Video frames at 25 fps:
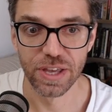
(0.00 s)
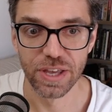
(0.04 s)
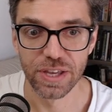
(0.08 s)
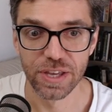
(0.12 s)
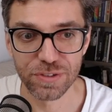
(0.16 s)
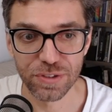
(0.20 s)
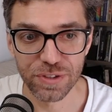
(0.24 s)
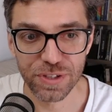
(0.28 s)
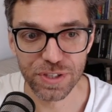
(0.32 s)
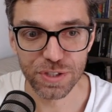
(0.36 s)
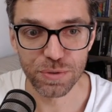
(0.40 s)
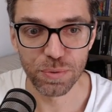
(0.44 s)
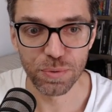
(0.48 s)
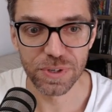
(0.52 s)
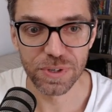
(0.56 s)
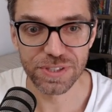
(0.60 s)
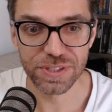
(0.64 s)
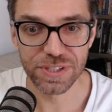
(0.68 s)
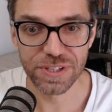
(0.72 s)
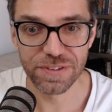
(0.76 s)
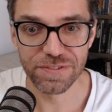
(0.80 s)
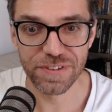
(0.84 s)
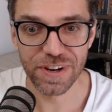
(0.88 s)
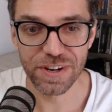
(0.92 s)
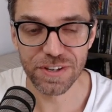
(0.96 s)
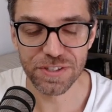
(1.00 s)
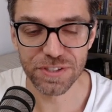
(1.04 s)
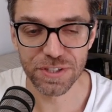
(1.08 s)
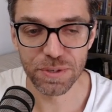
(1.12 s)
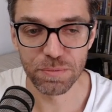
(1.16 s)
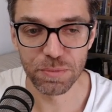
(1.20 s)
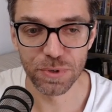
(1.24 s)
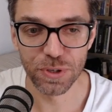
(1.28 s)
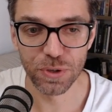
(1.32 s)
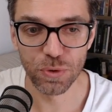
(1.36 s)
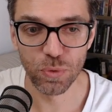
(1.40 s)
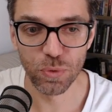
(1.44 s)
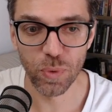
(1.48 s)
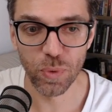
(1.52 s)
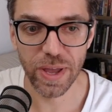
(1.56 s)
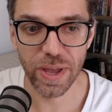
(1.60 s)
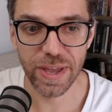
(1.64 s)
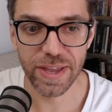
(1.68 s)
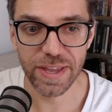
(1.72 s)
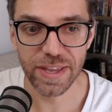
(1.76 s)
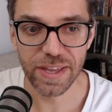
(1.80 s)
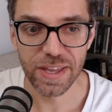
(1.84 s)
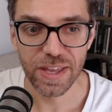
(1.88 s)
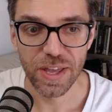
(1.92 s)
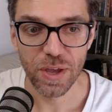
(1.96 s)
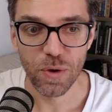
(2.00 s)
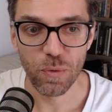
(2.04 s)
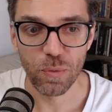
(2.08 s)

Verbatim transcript: So this works in a very similar way,